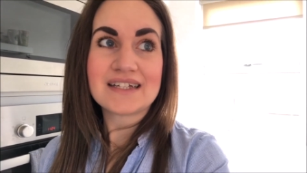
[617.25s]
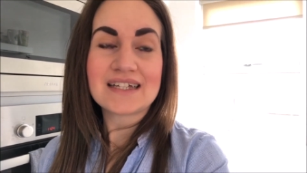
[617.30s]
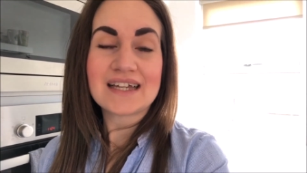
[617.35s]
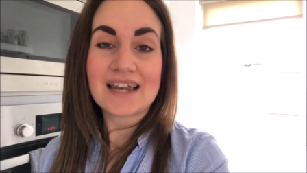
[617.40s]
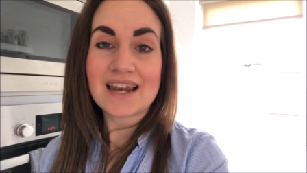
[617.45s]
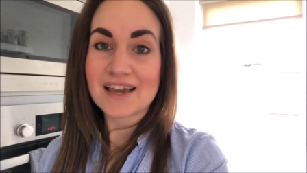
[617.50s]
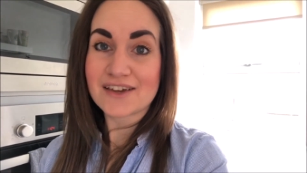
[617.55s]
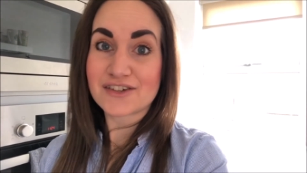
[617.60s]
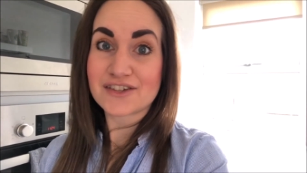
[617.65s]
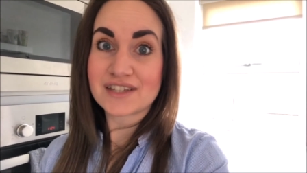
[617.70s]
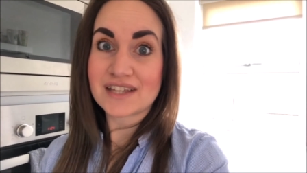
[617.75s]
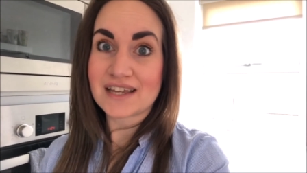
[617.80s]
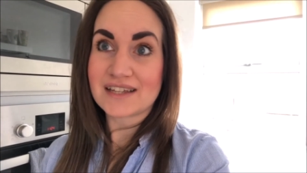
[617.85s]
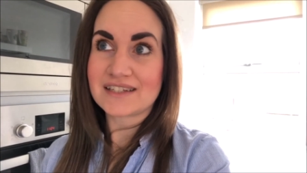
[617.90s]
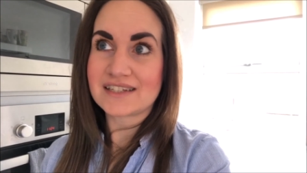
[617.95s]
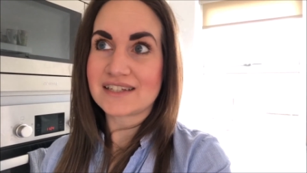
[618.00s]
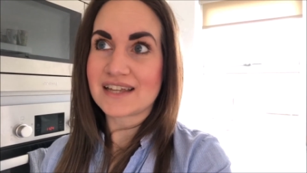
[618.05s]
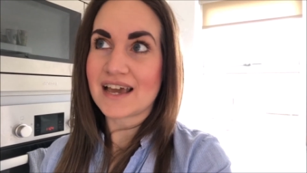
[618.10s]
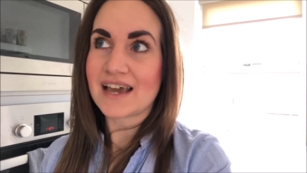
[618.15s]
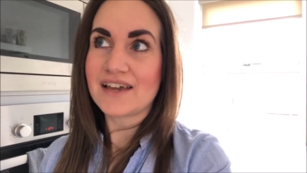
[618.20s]
election day
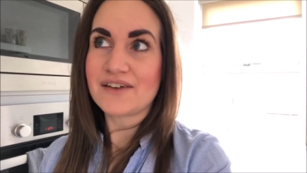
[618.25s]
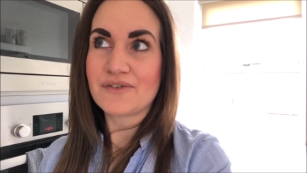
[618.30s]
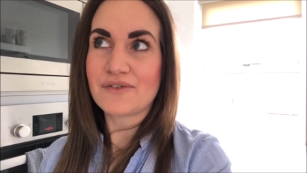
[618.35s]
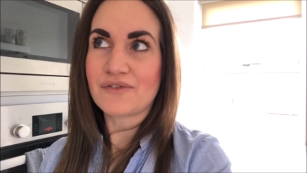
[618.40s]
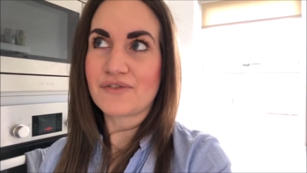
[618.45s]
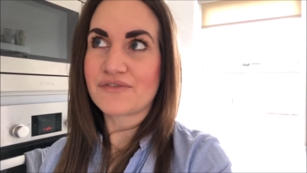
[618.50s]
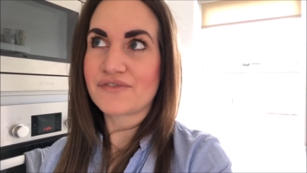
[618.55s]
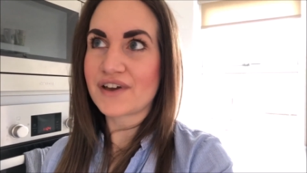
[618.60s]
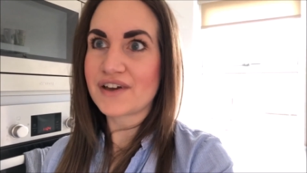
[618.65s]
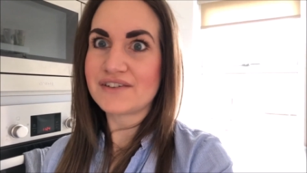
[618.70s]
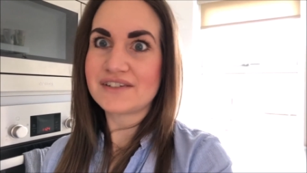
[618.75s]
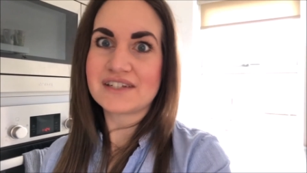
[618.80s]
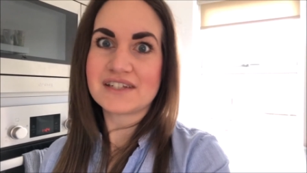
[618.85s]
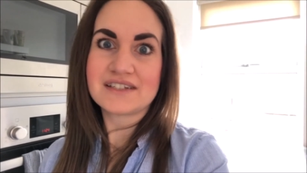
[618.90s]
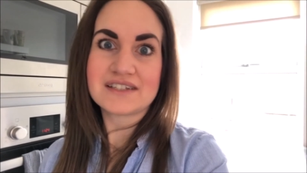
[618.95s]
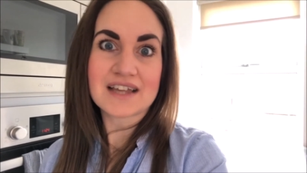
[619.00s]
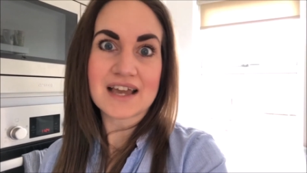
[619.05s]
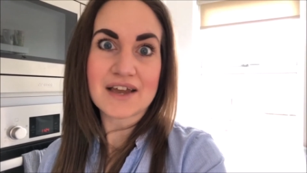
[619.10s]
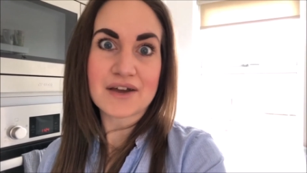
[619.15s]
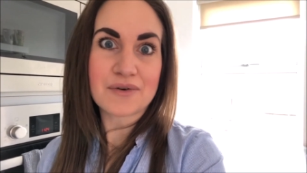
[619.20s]
today, or
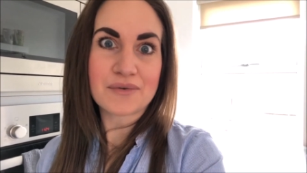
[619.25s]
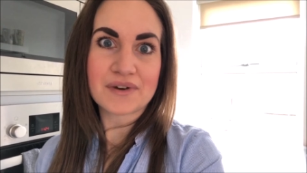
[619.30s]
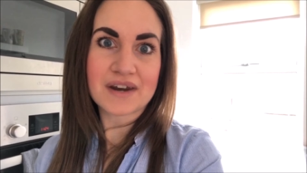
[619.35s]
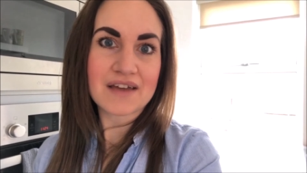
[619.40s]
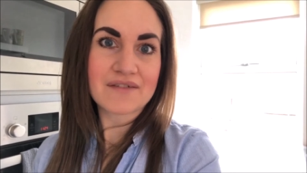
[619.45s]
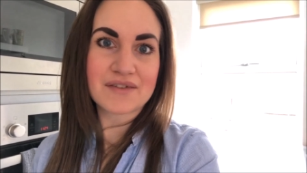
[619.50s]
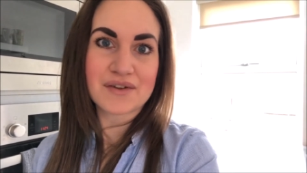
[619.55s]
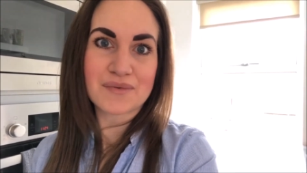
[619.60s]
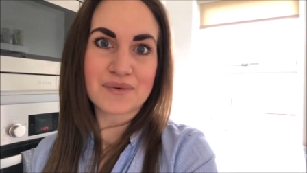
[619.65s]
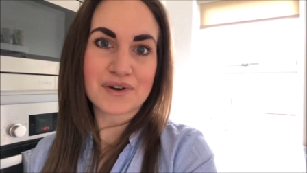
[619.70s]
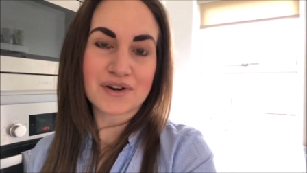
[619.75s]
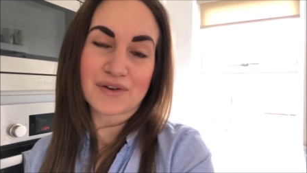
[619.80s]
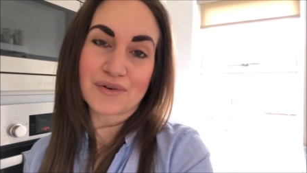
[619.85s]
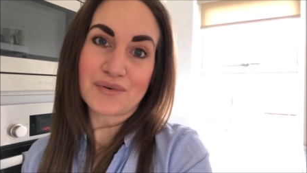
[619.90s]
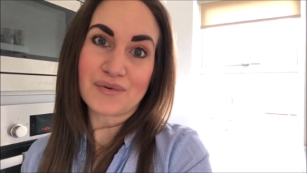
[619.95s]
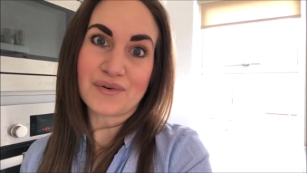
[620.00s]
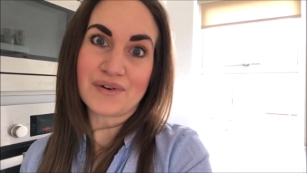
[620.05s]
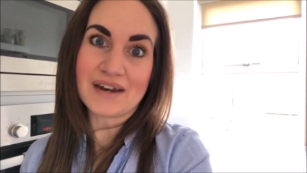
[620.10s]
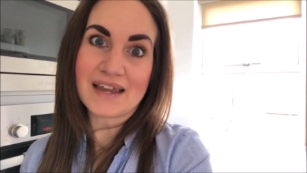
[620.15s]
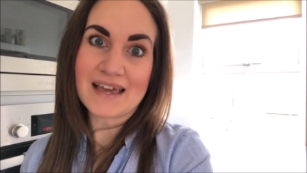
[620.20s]
voting day, or whatever you want to
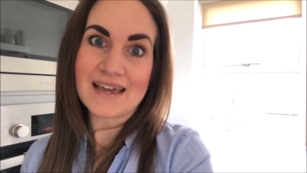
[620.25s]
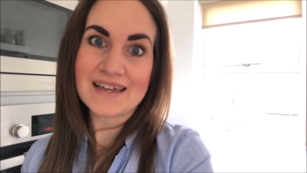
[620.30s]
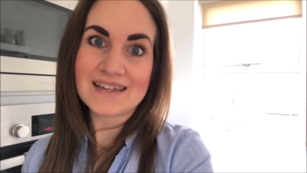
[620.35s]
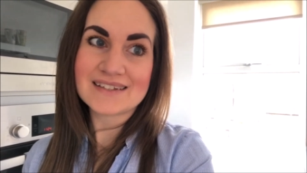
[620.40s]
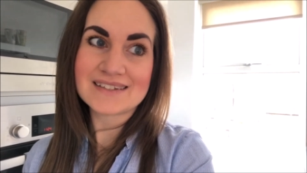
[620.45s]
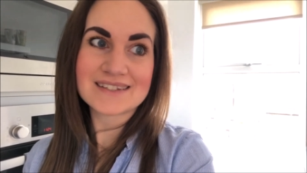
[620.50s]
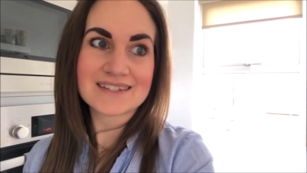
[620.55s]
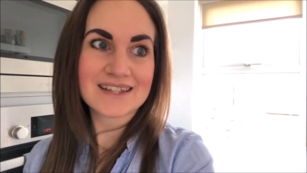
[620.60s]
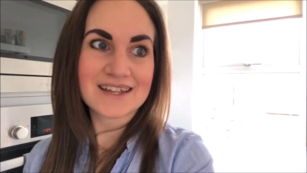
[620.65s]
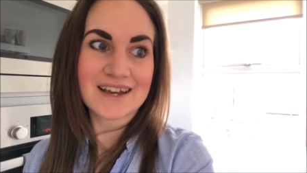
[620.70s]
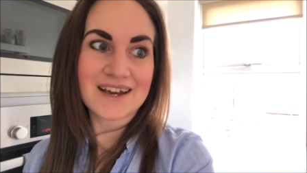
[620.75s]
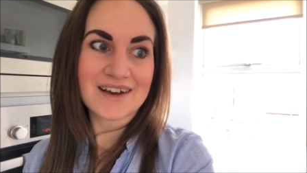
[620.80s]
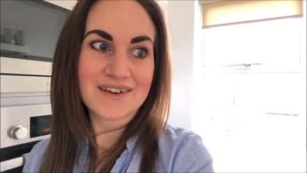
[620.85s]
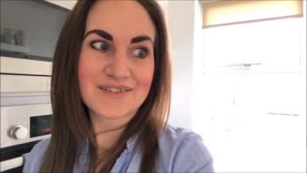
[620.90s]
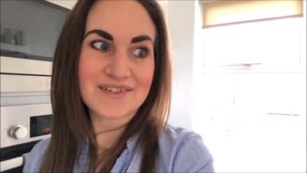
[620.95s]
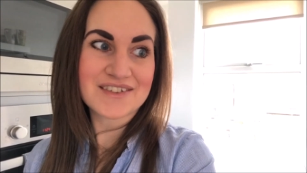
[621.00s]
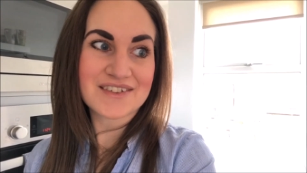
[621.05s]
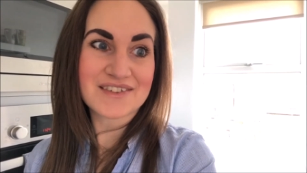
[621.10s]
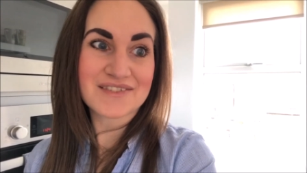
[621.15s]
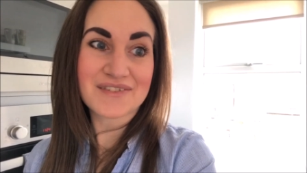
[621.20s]
call it,
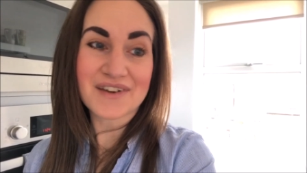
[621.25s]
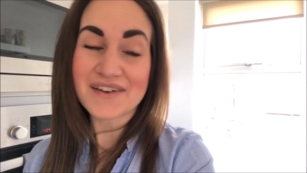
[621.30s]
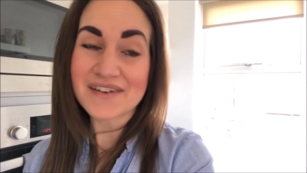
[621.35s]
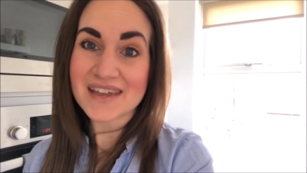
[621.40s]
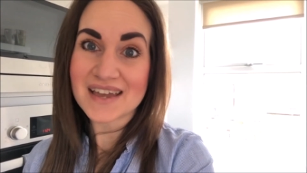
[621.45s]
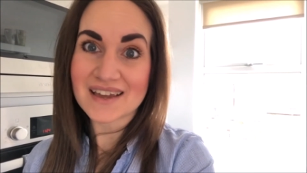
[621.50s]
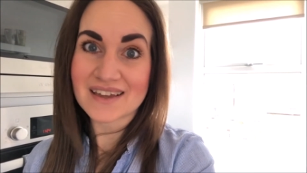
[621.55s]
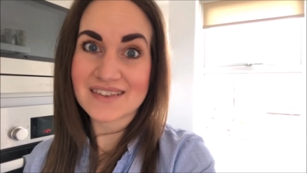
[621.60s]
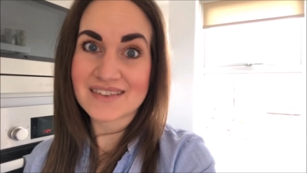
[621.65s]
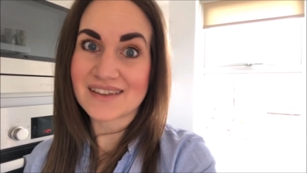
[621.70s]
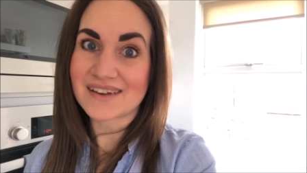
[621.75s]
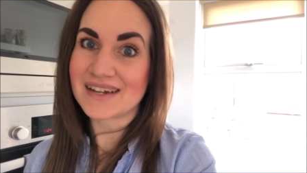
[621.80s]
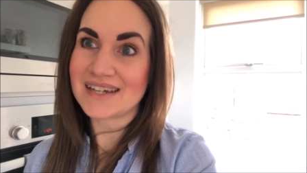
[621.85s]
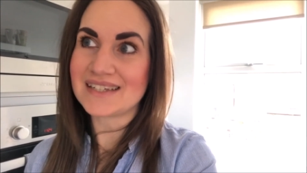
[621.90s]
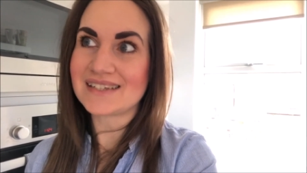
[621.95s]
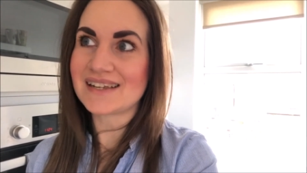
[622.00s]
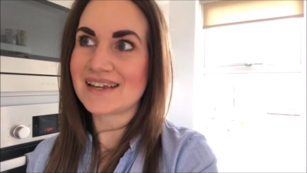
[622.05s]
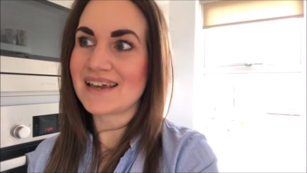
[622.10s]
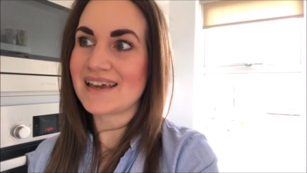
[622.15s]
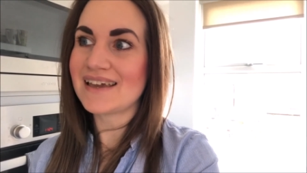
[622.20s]
which is very
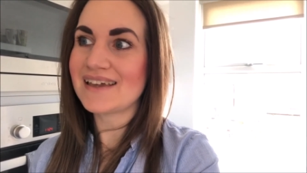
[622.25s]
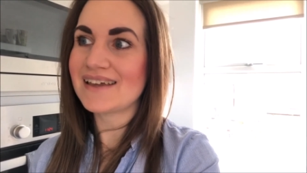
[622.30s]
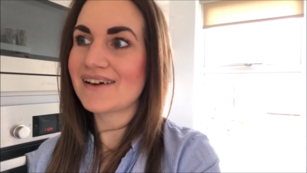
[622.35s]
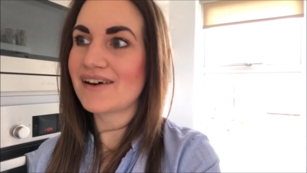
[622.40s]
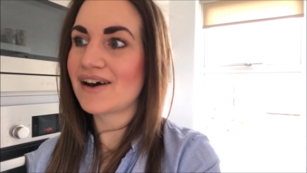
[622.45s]
exciting.